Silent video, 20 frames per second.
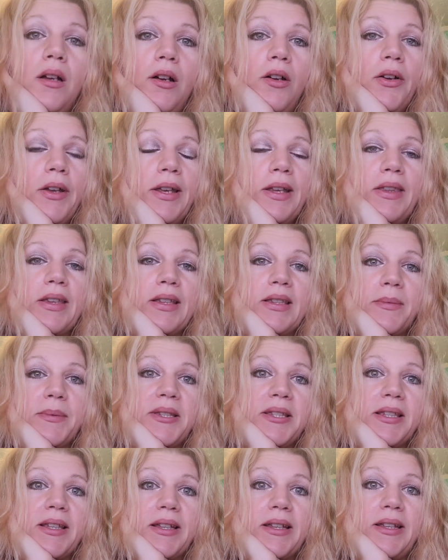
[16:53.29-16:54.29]
Okay, that's
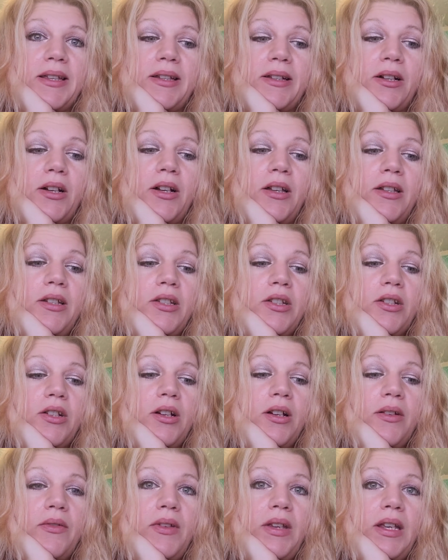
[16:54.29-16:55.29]
my second collagen
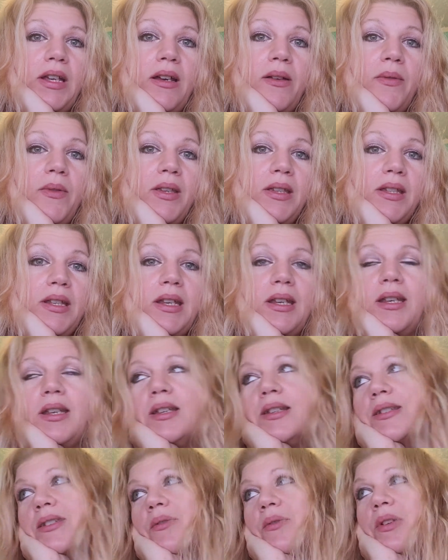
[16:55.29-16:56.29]
coffee of the day.
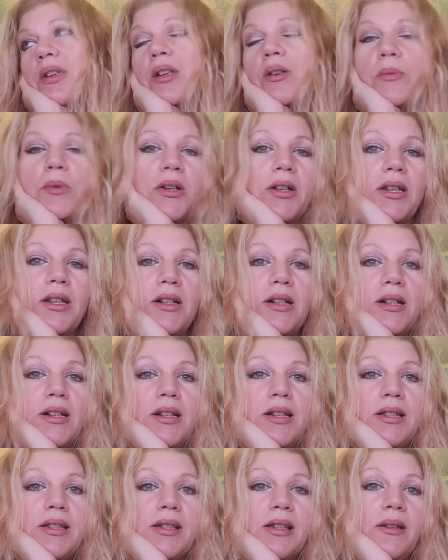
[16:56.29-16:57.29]
He's over here working on
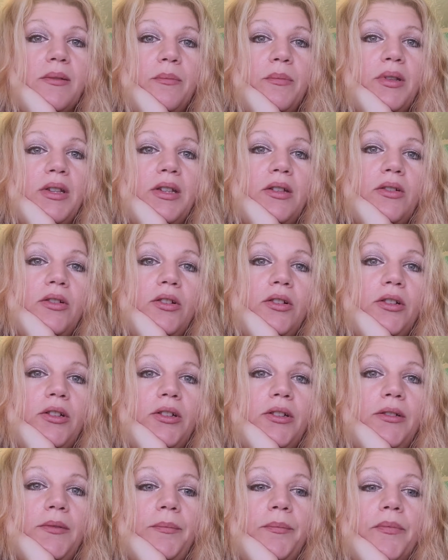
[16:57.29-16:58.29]
his
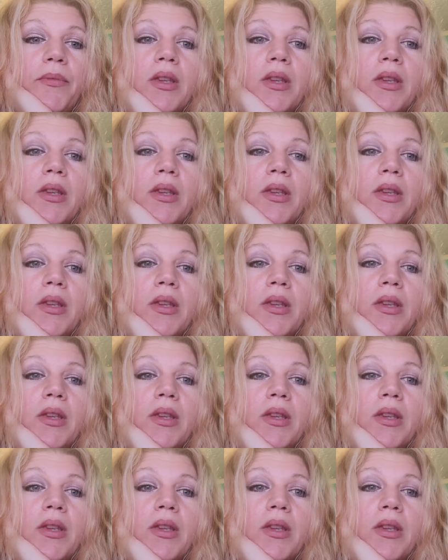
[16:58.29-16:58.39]
computer.